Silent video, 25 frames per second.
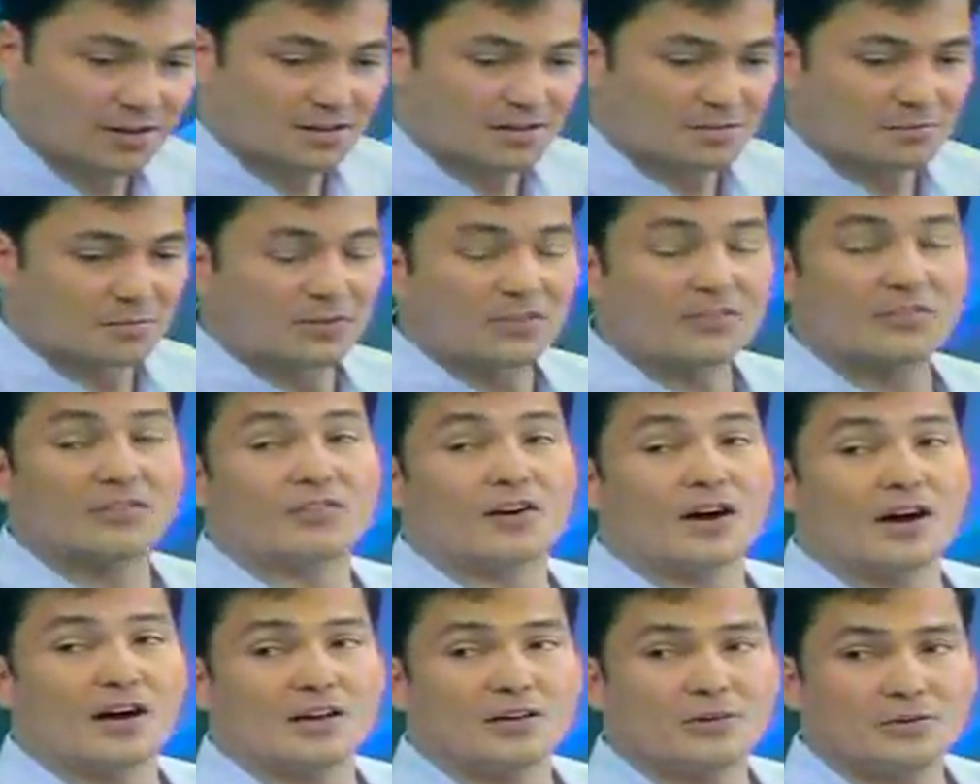has been
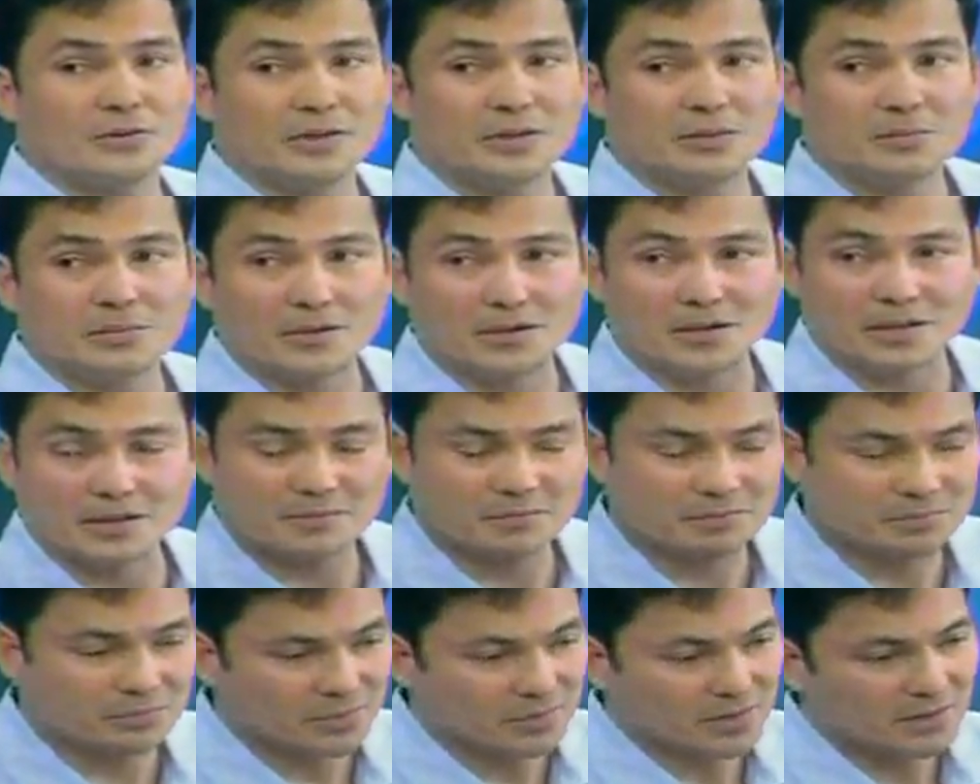following me
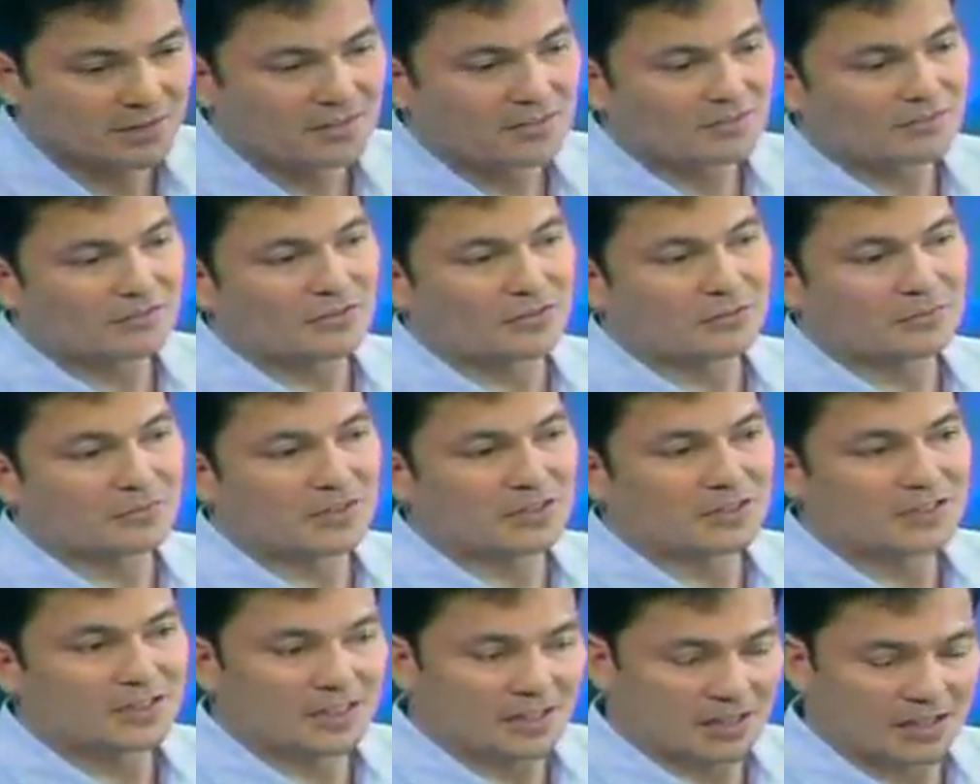from
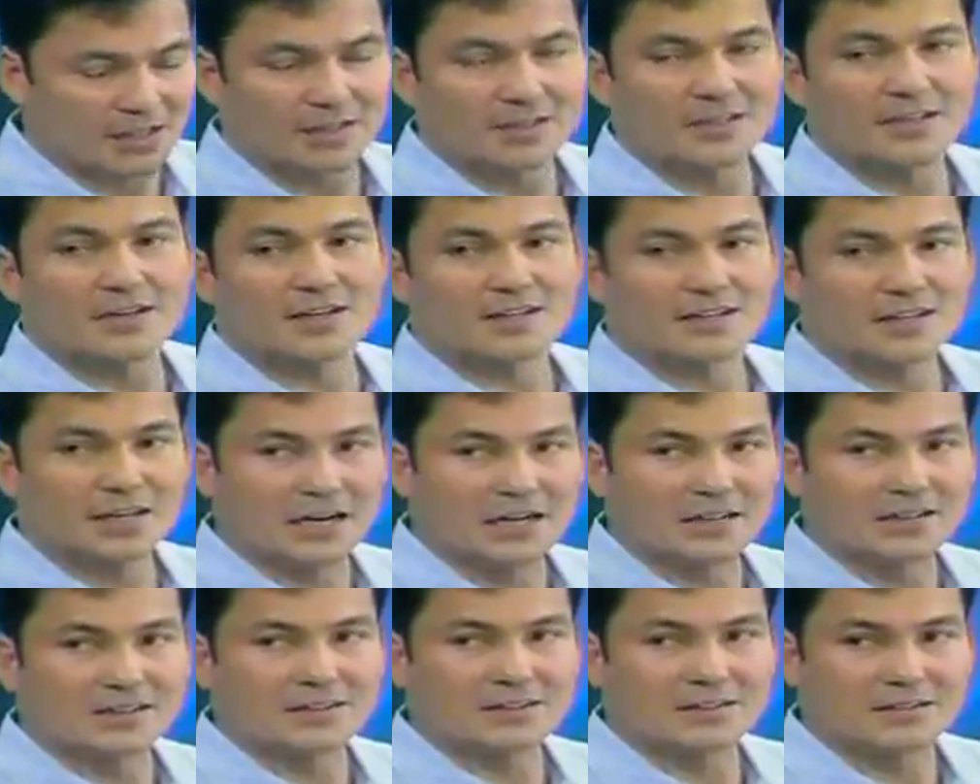the day I
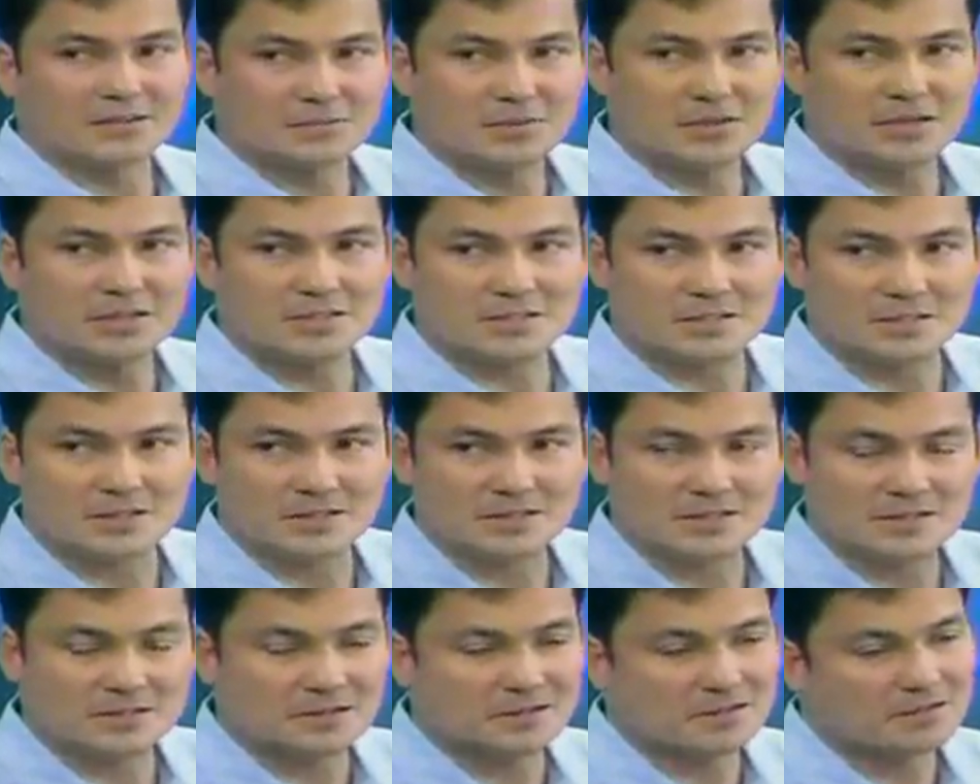got in the business.
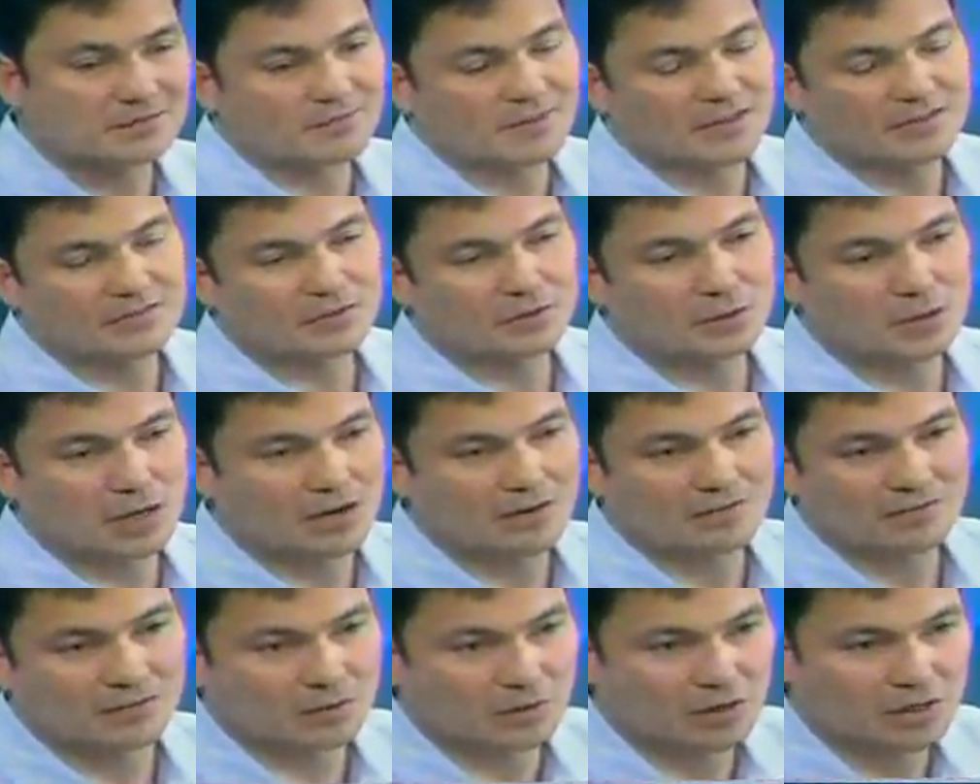So um, I've,
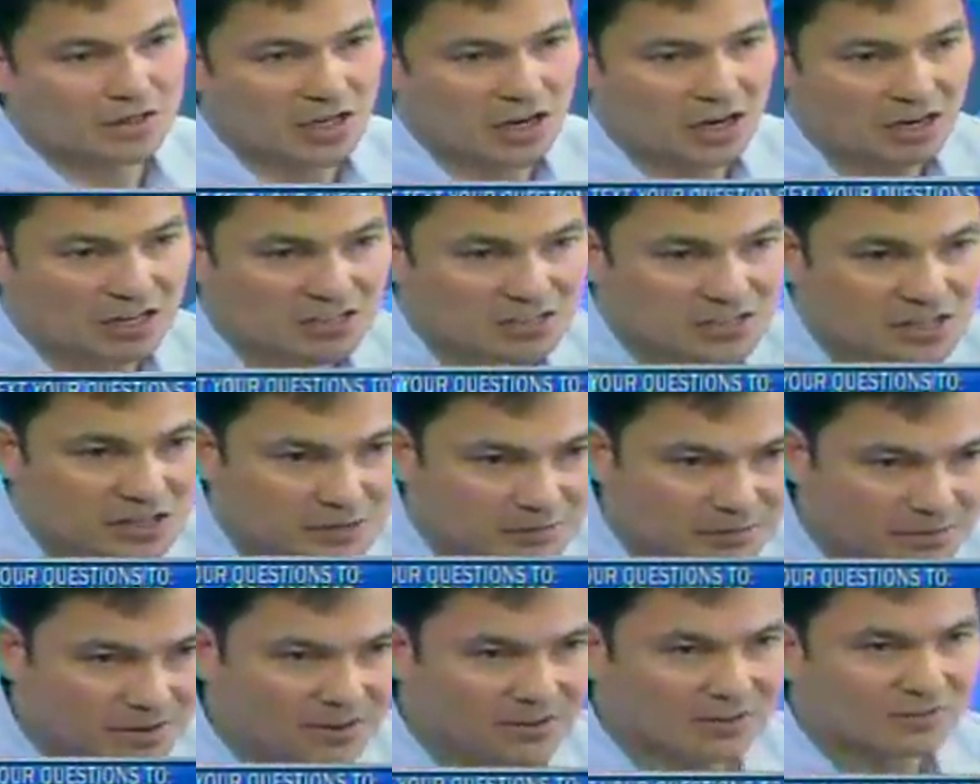I've already
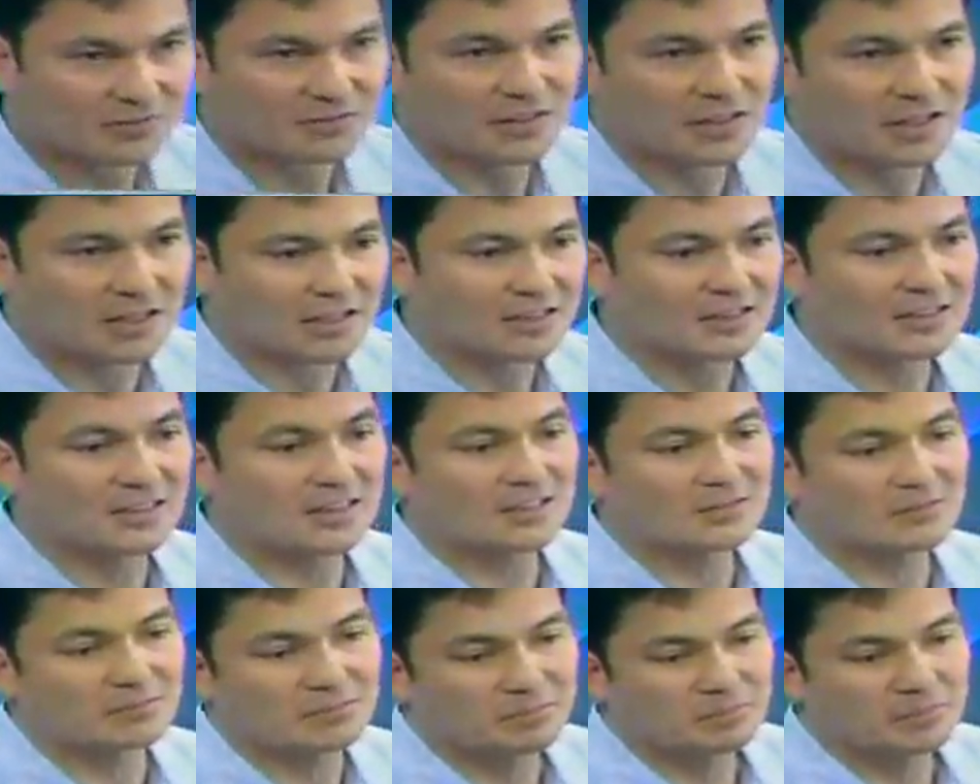accepted the fact
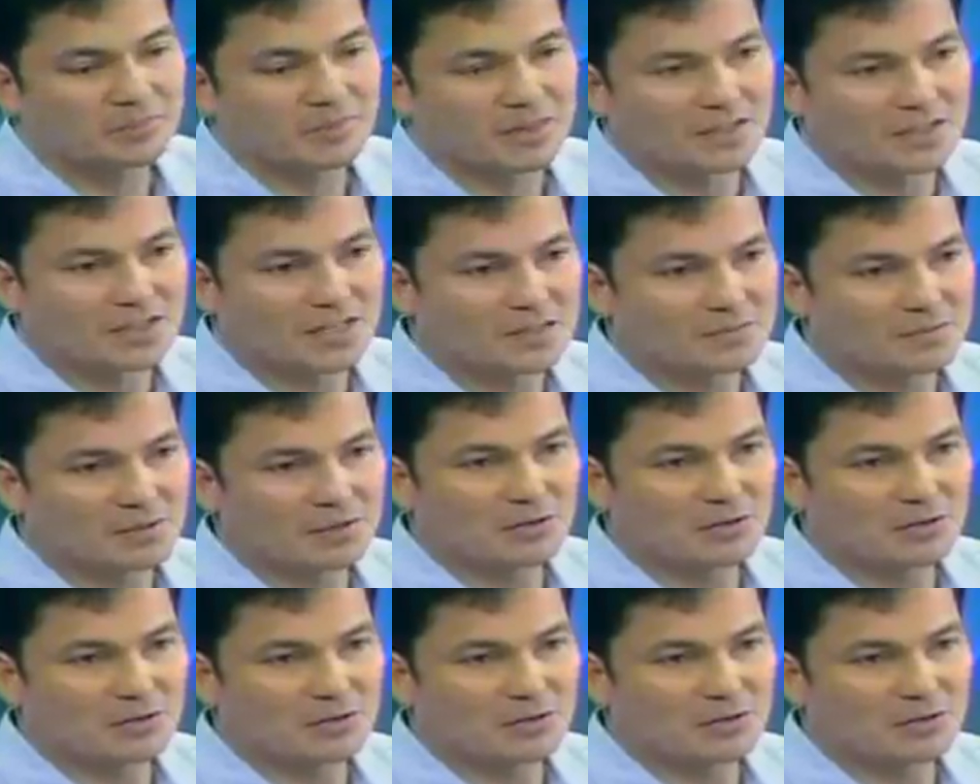that I'm a